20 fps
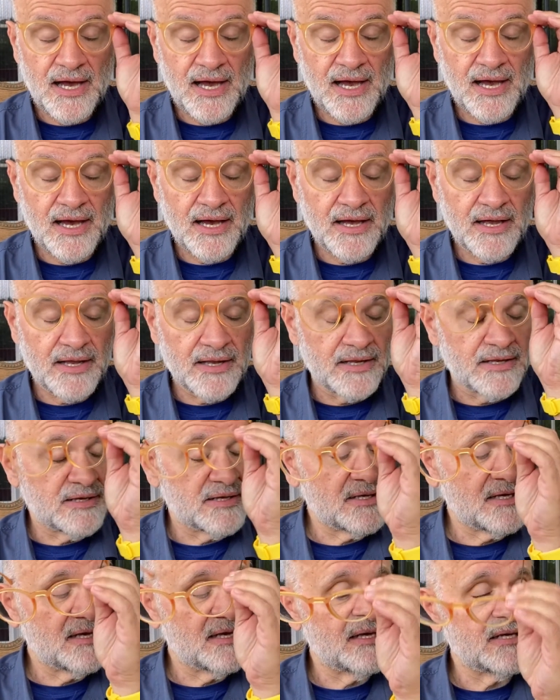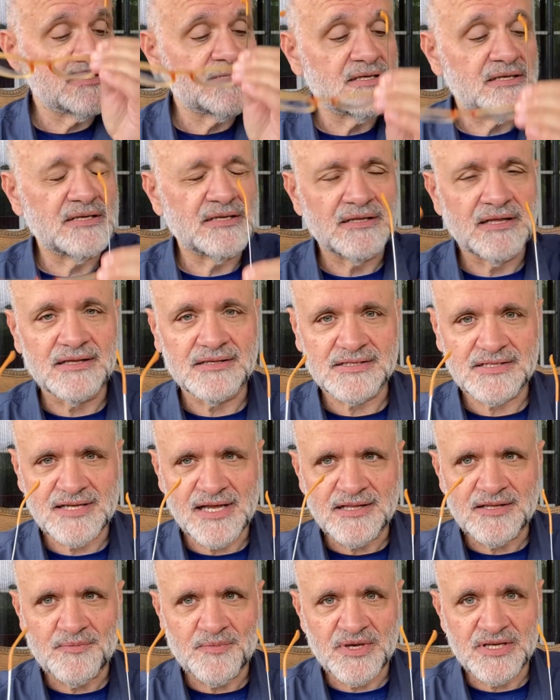And he
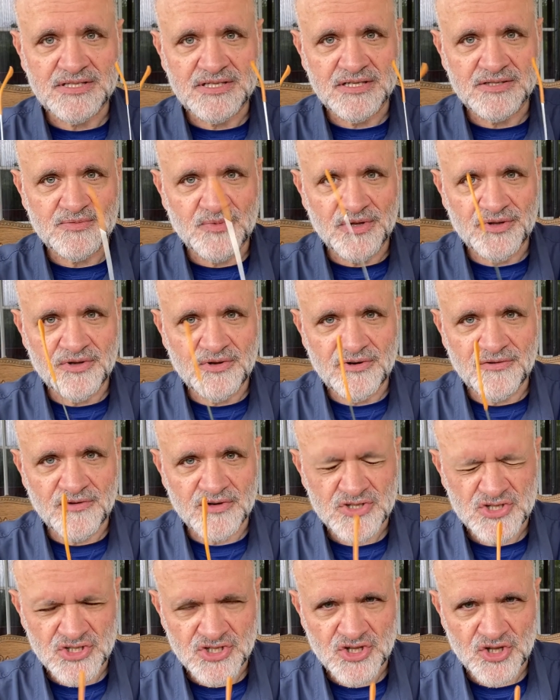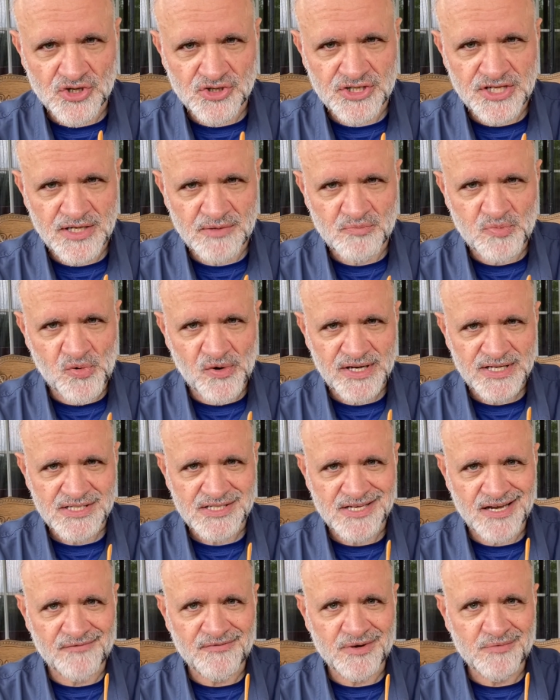said to me, he says, well, the universe is
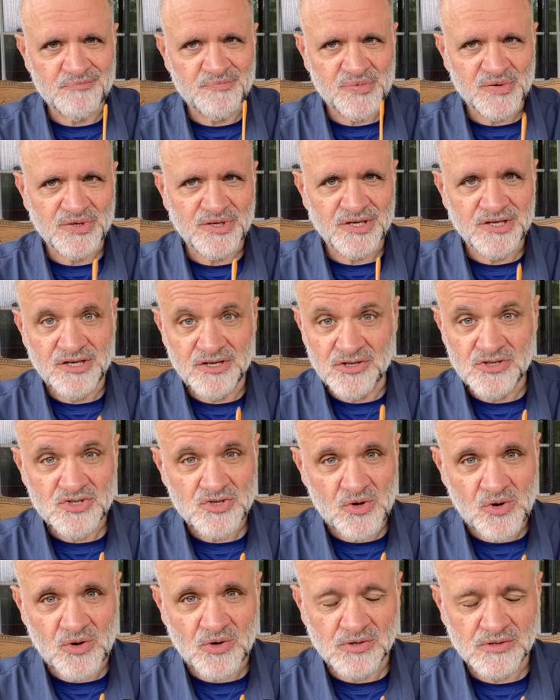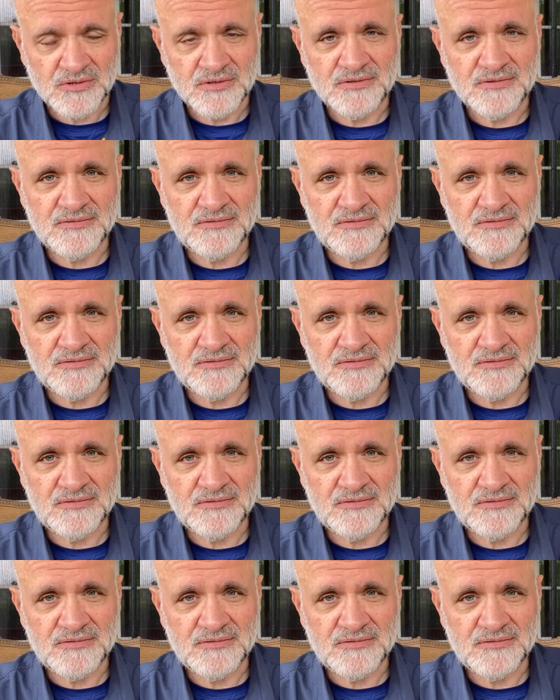13.7 billion years old.